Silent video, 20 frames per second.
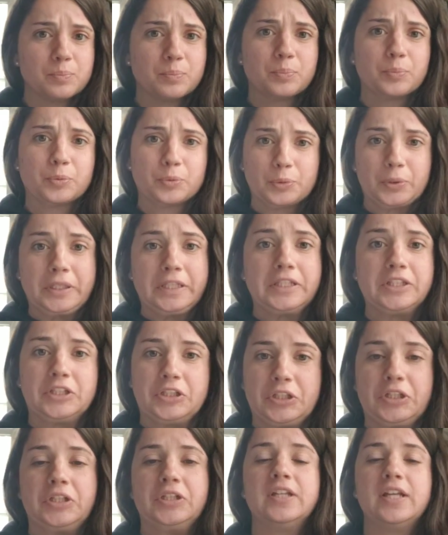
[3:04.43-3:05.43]
pretty
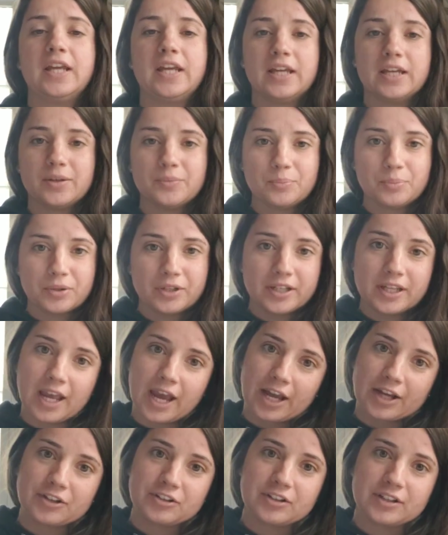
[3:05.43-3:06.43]
good and pretty
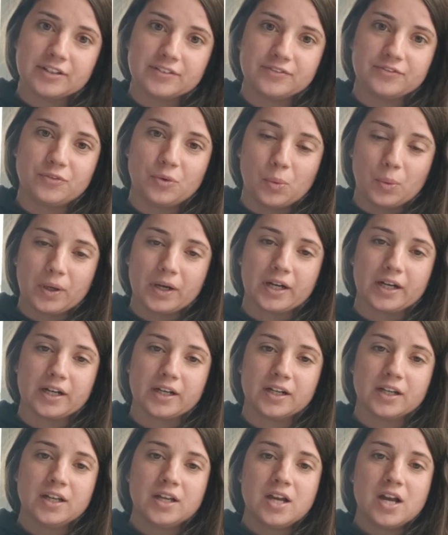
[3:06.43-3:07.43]
accurate
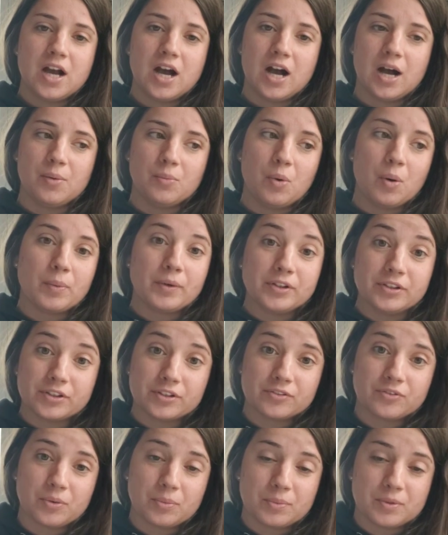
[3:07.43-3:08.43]
for what we
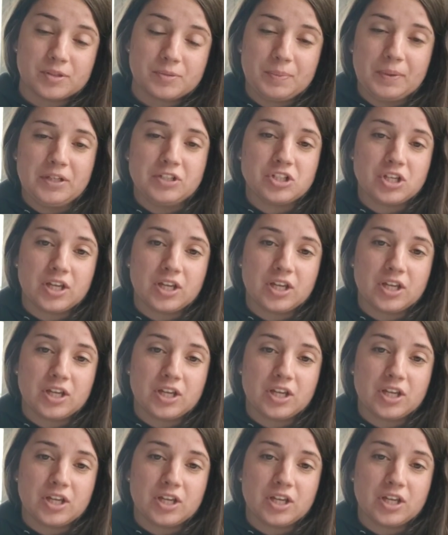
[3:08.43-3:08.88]
learned from the speech,